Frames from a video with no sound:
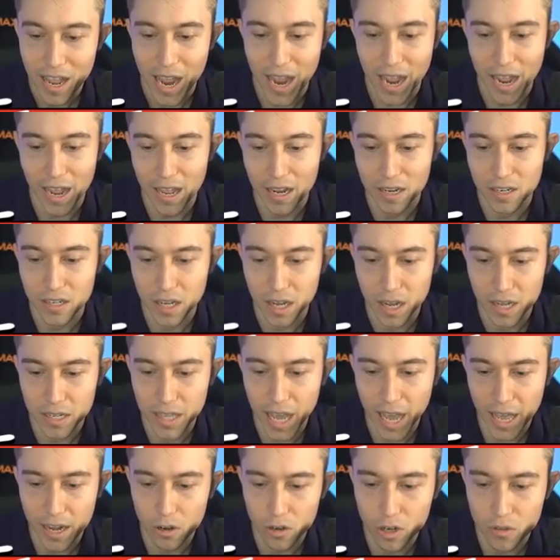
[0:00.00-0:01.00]
And, uh,
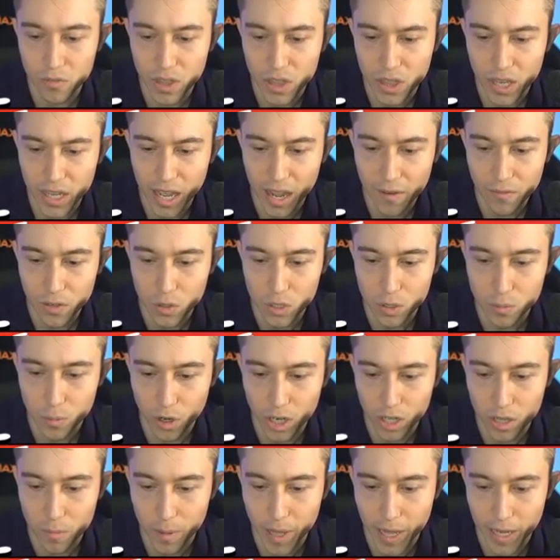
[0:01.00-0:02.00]
yeah, I don't even think I have to
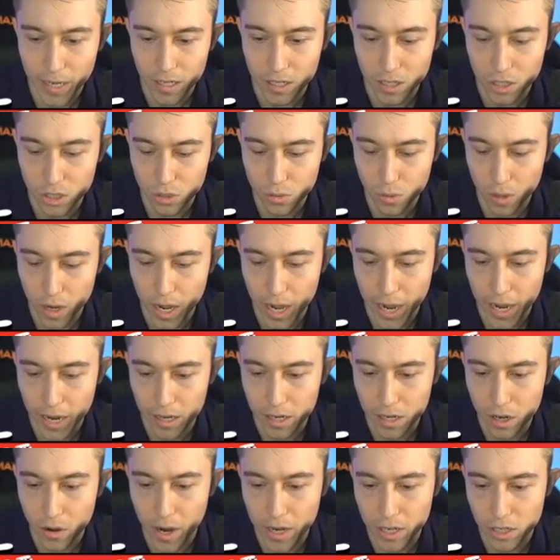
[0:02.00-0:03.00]
respond to the P.E.K.K.A, do I?
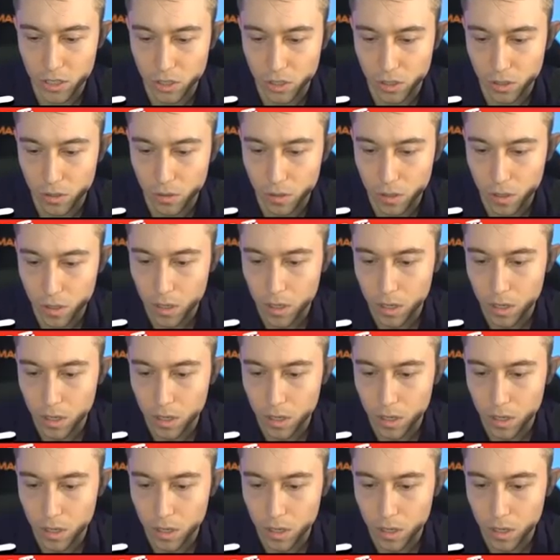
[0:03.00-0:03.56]
No, I do.